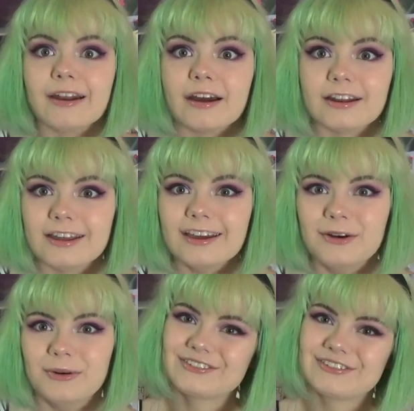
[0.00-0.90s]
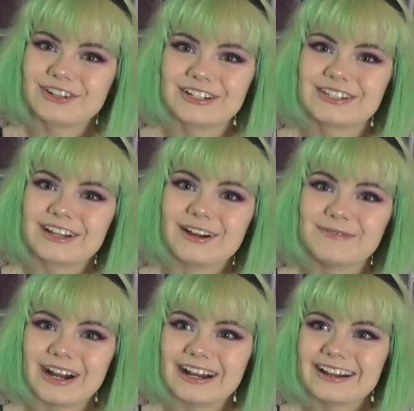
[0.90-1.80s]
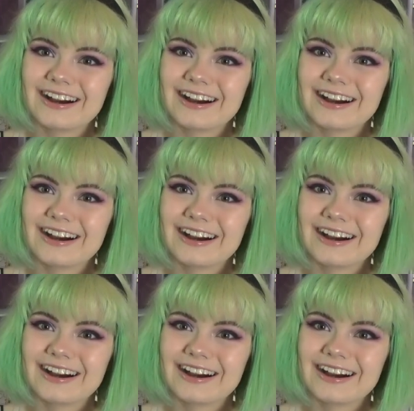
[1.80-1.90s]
idea when I first started buying